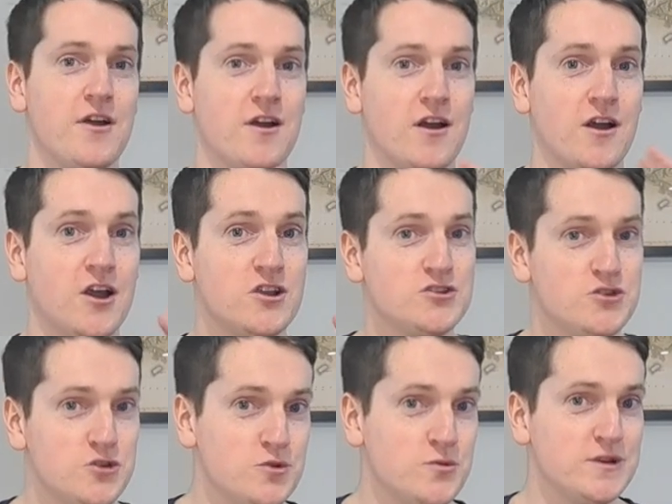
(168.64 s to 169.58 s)
there are
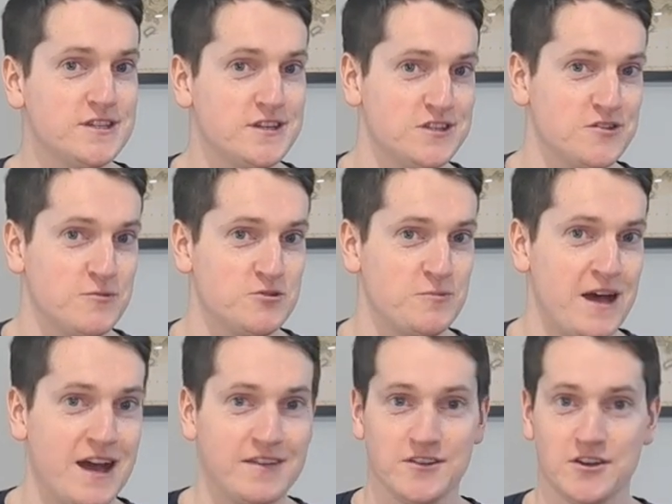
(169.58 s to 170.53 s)
2 whiskies from
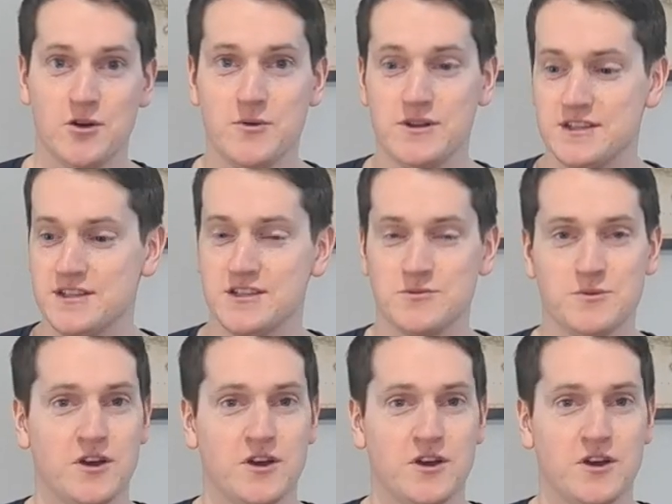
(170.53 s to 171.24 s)
Japan that go into this.